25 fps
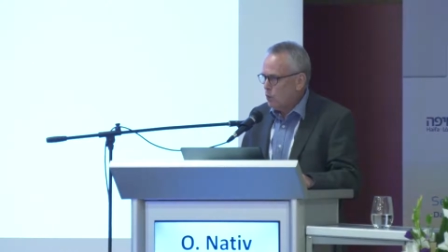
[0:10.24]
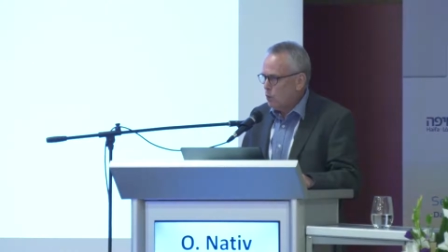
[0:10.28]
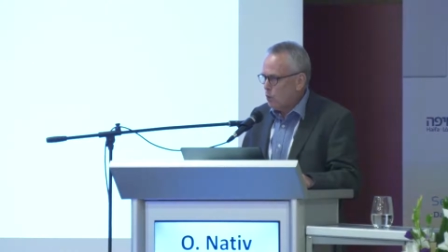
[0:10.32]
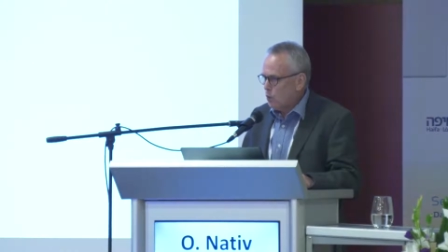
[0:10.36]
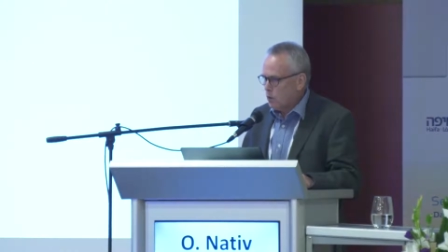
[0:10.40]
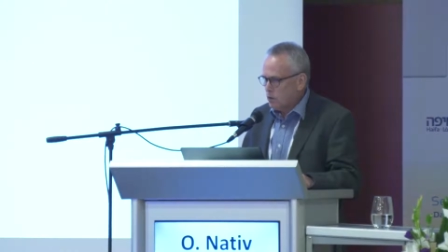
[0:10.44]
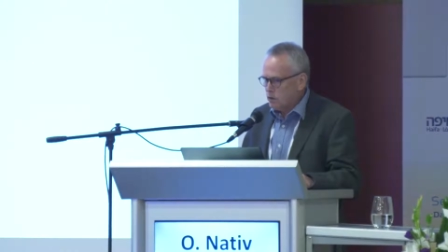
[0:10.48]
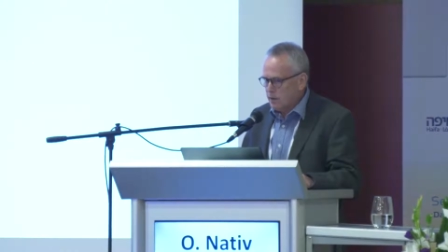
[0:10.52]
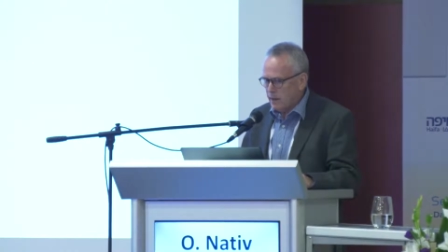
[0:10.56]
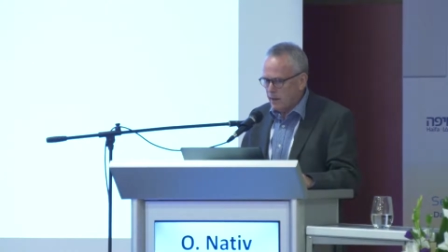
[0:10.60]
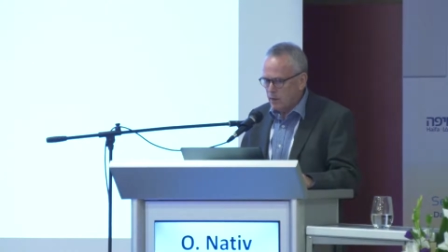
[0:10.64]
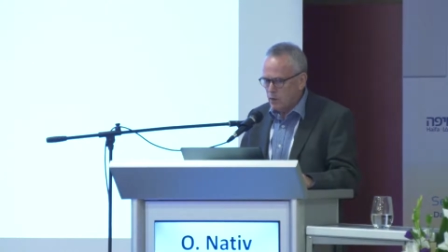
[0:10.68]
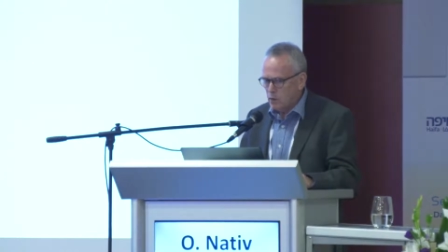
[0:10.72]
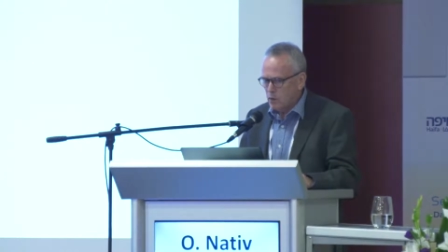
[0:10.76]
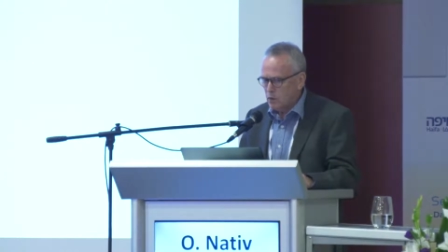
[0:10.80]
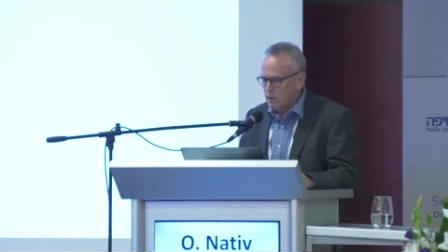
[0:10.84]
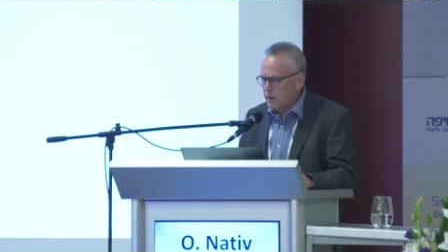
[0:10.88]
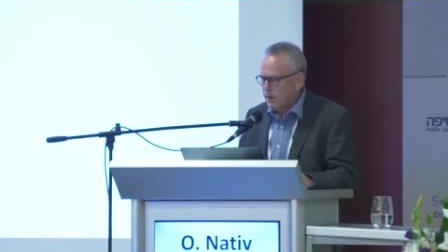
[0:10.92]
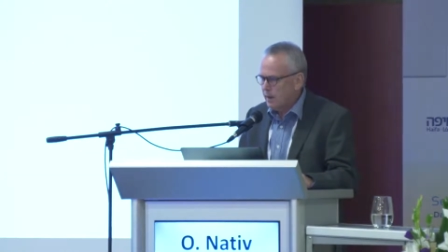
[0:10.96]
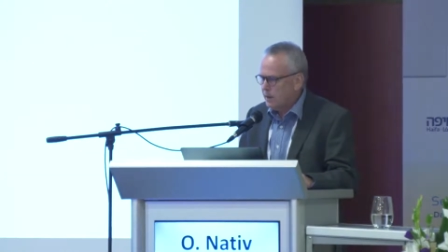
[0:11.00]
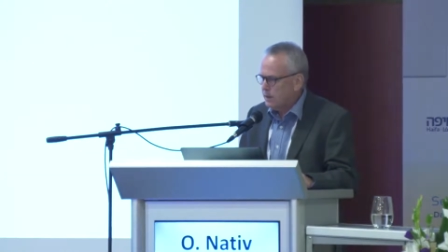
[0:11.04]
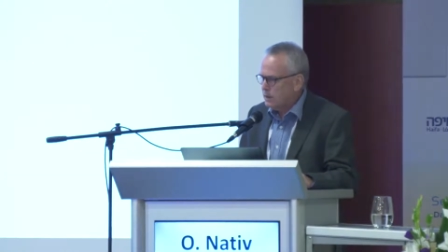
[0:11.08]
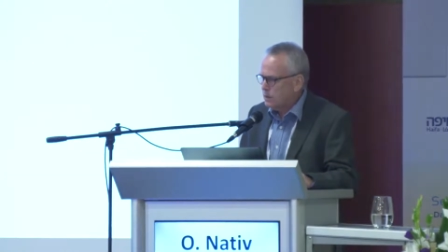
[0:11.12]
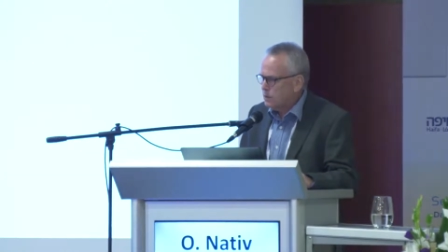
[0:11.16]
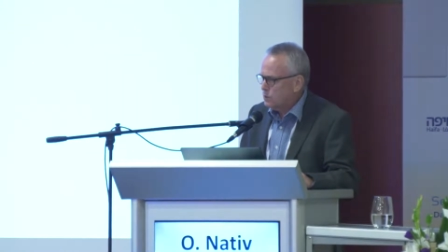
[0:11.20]
what I would
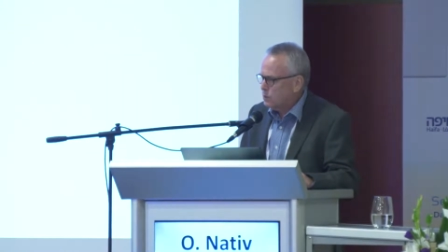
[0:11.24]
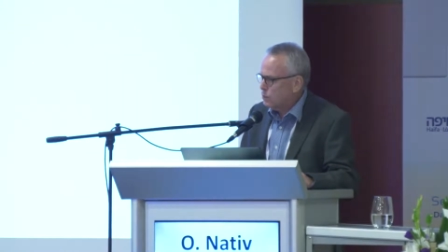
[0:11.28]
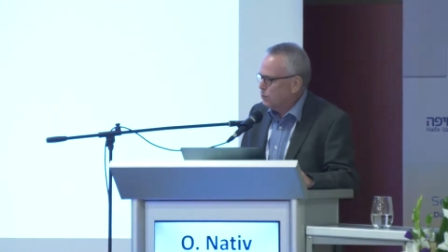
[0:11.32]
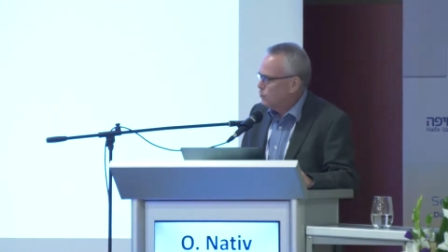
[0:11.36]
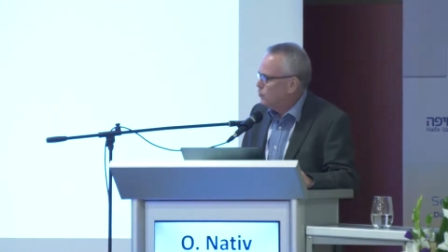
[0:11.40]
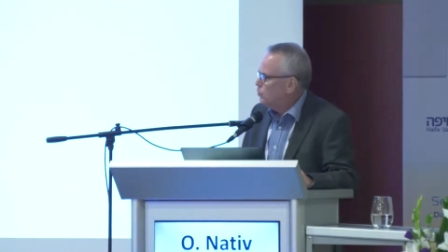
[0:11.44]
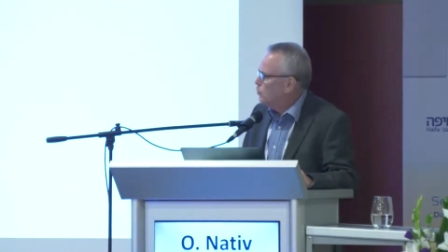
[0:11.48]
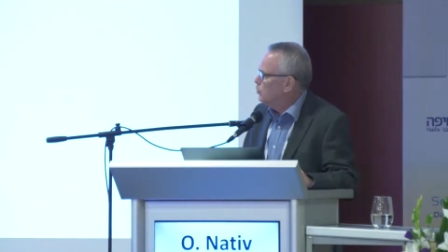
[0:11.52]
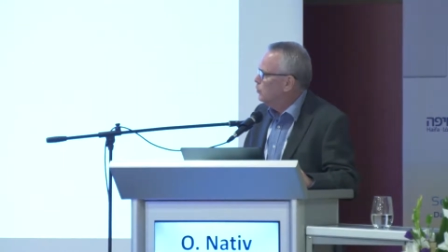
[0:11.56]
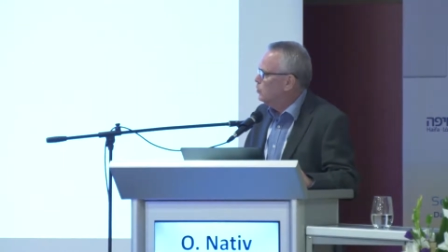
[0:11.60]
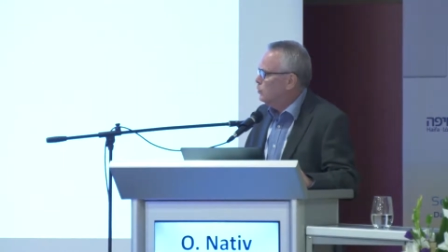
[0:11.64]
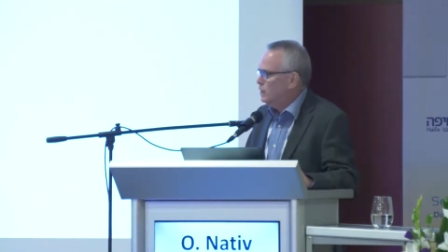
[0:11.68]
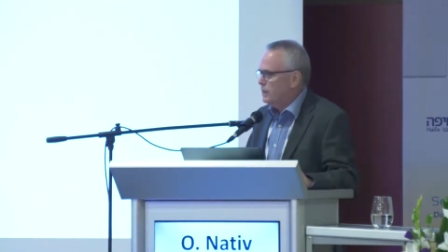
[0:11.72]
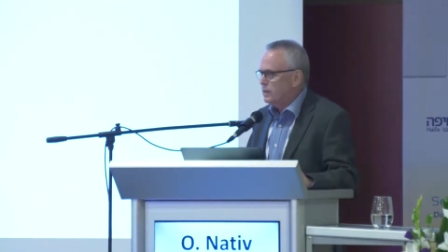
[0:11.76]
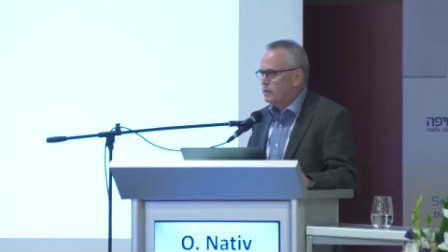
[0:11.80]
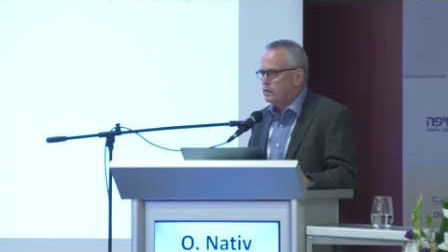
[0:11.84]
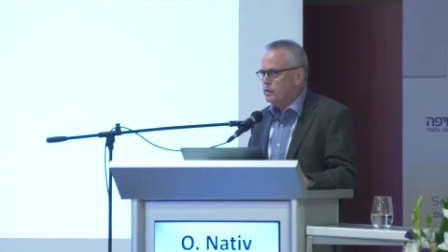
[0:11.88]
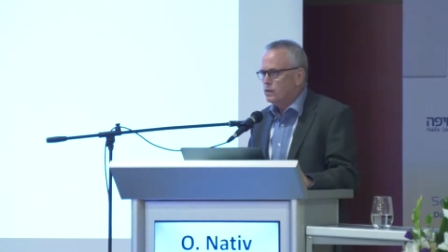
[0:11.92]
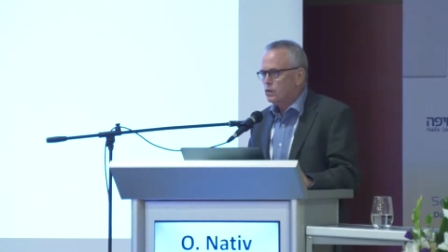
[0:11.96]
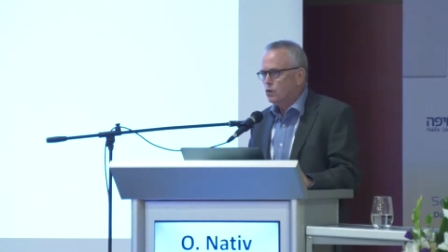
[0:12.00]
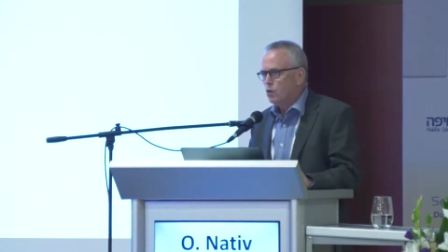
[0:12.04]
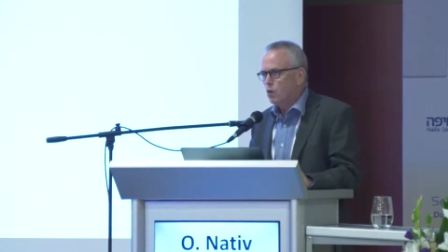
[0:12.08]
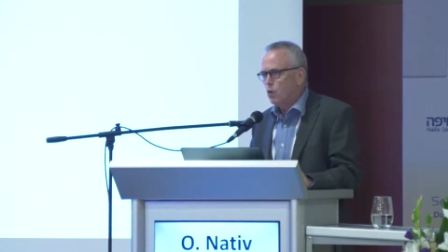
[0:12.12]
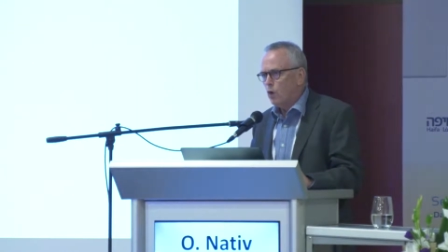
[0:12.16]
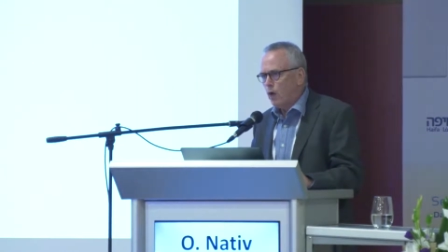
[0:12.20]
like to do
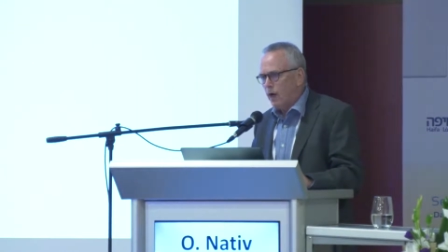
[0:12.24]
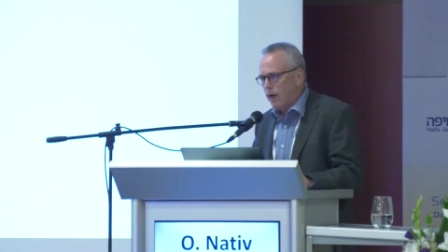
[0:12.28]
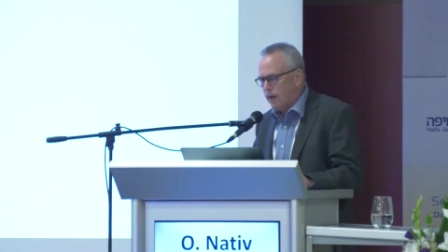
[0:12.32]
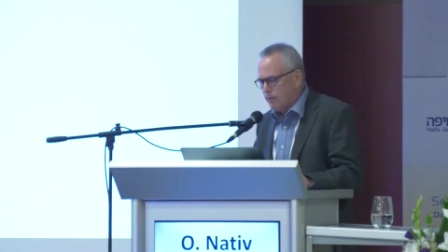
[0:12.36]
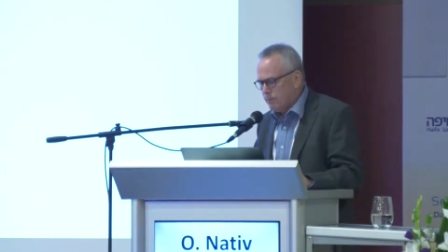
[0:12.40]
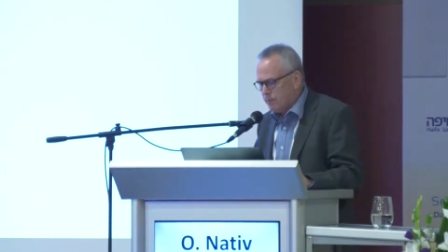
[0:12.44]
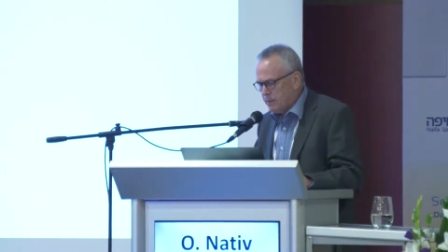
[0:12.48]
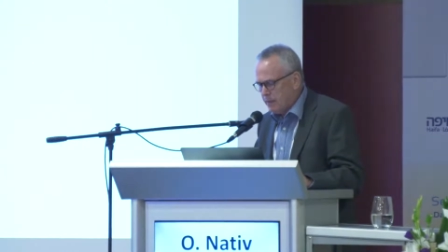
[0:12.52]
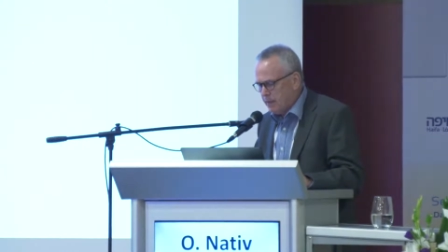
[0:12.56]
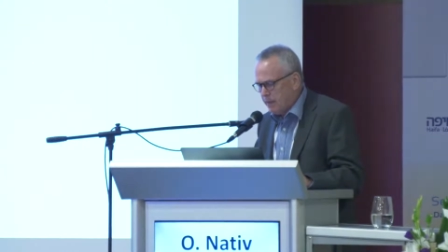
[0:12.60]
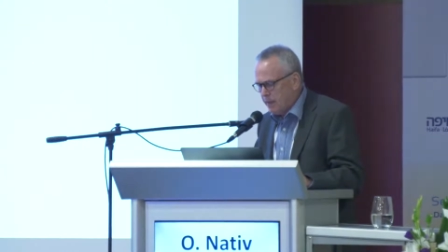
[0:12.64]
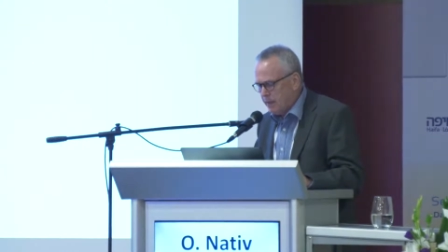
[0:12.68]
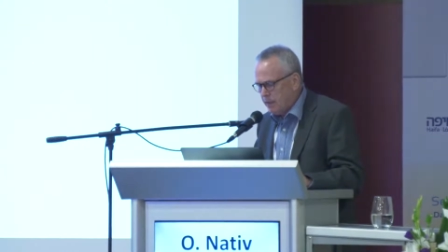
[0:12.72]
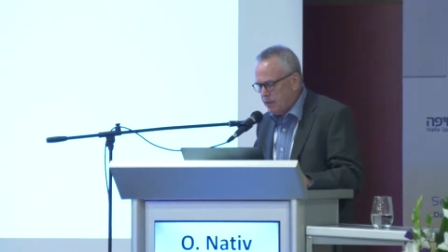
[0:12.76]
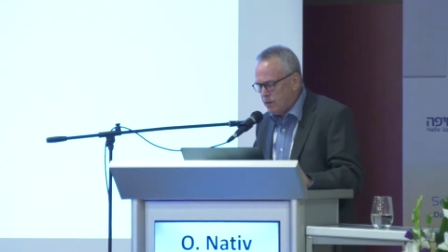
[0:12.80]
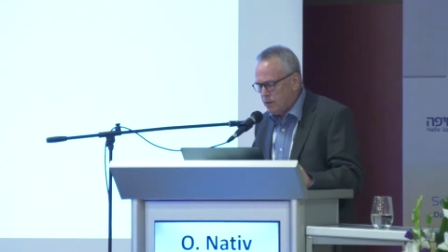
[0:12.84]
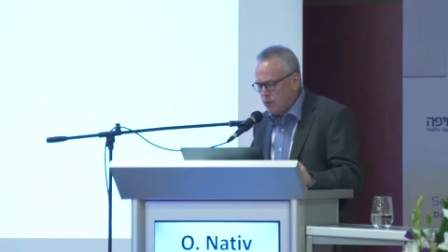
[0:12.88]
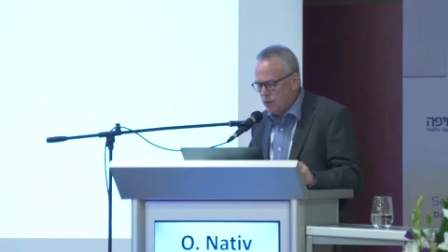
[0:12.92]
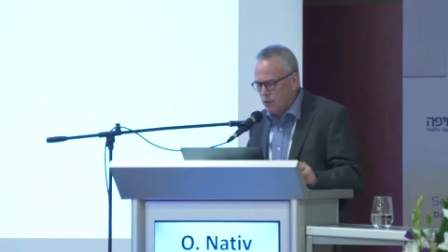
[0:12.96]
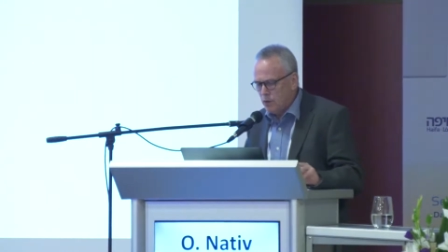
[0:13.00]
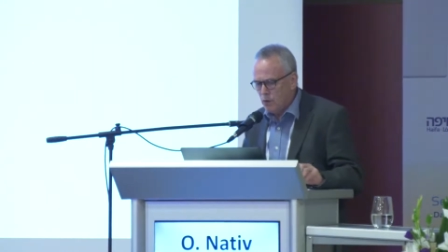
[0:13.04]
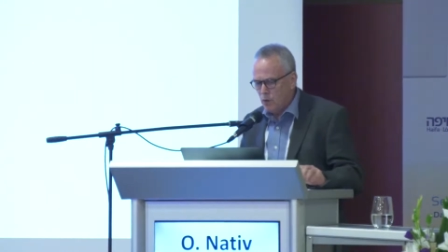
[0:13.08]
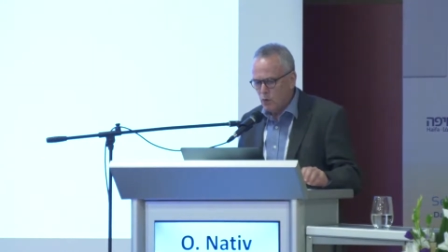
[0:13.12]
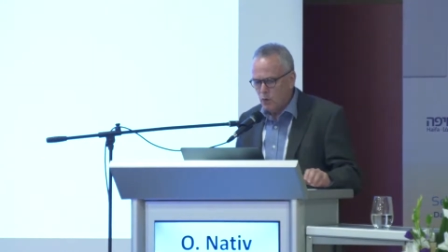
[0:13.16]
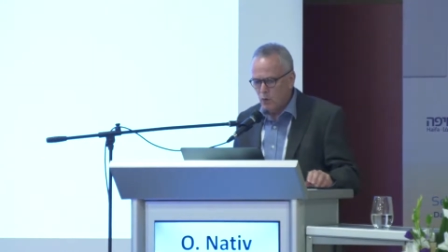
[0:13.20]
is to update
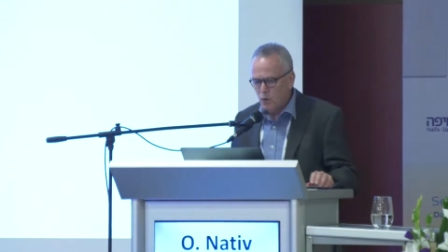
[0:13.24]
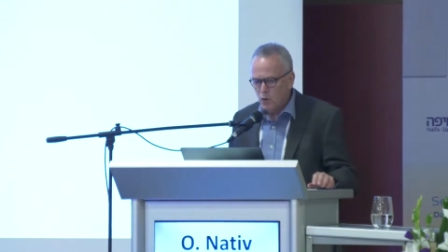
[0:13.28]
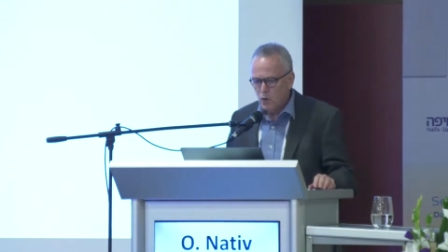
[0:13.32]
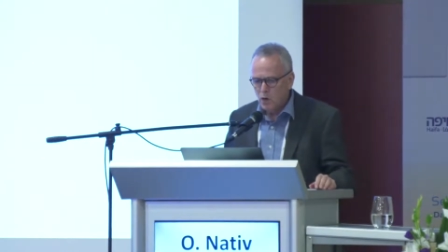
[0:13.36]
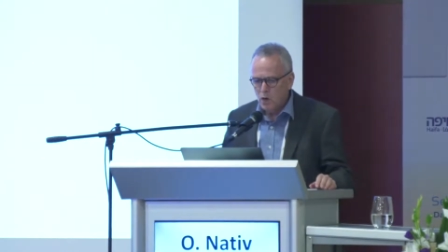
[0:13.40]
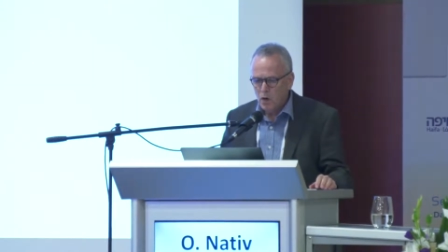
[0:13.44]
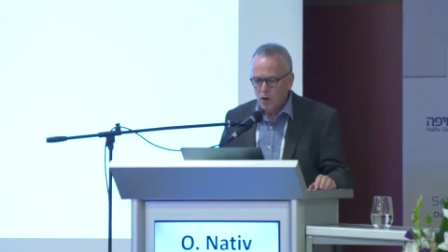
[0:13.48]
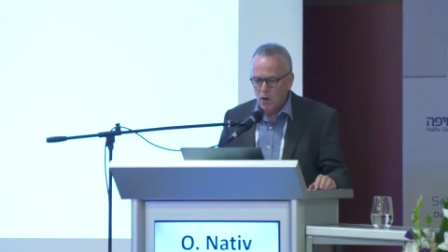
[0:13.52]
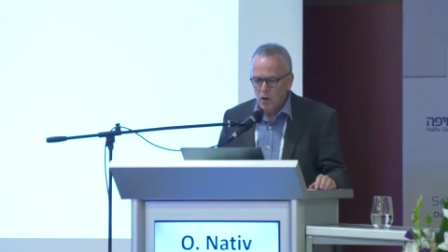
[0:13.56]
you